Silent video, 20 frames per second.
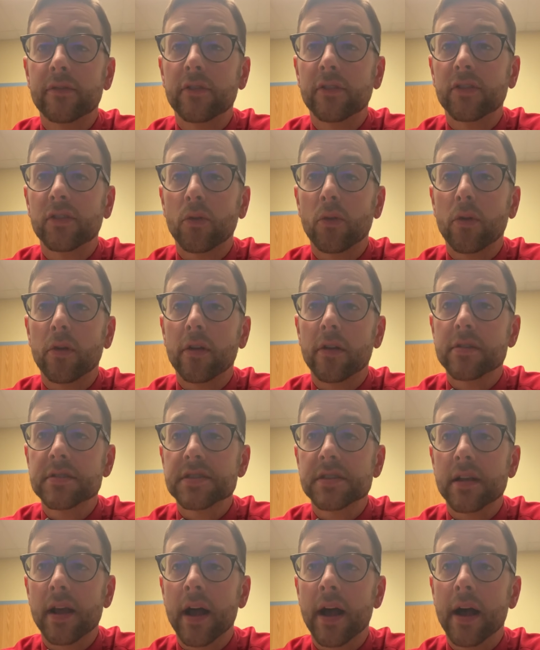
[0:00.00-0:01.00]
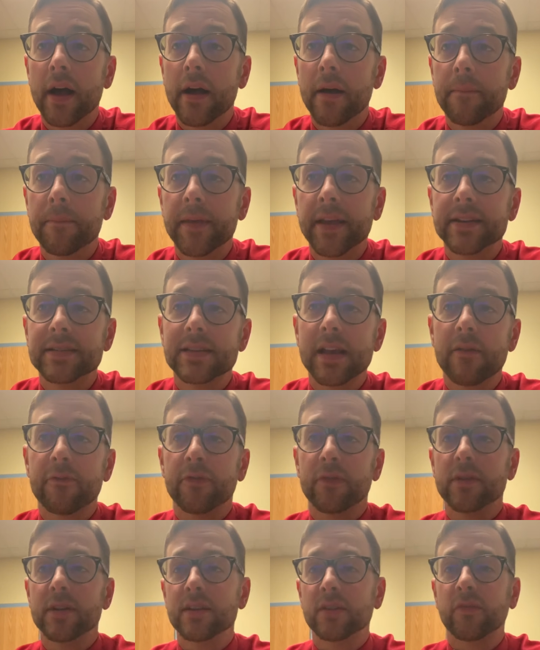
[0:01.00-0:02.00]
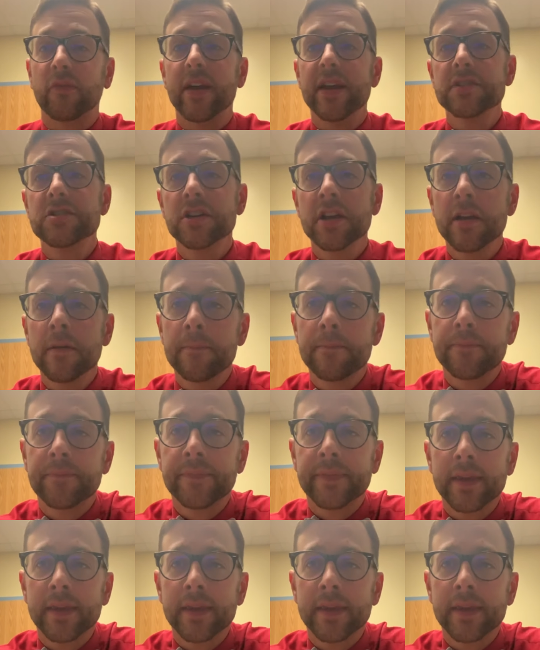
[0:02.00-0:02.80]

disorders except for dysphagia.